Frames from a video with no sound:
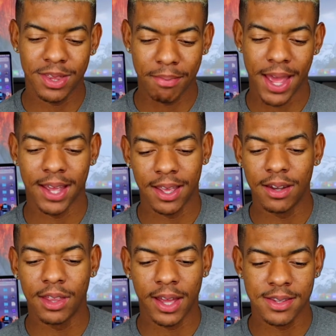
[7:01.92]
what the back
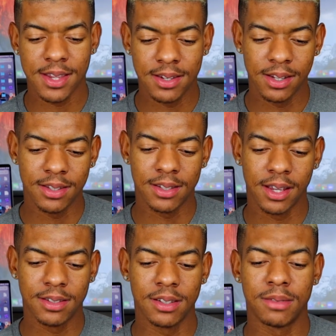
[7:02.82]
end of that sentence
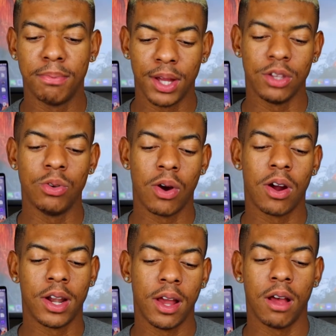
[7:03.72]
says is, but you
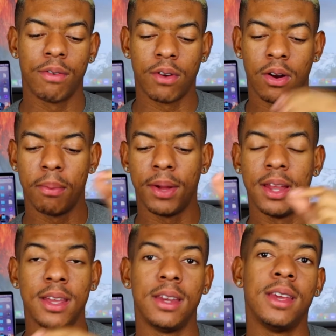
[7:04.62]
are enough, or
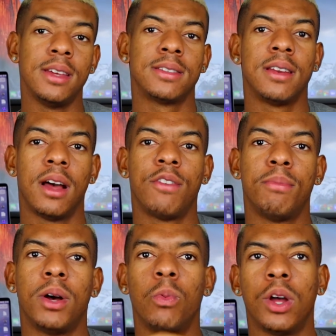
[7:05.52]
but it is
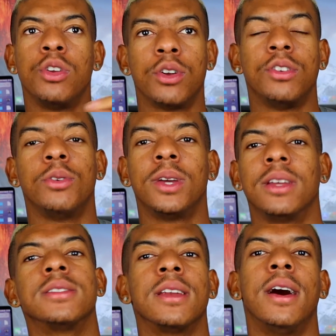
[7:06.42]
enough, but what you're doing
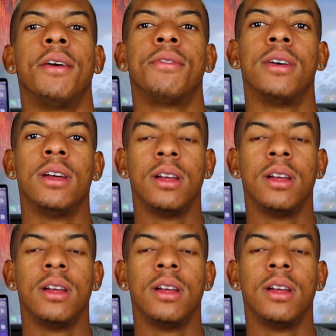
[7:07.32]
is enough.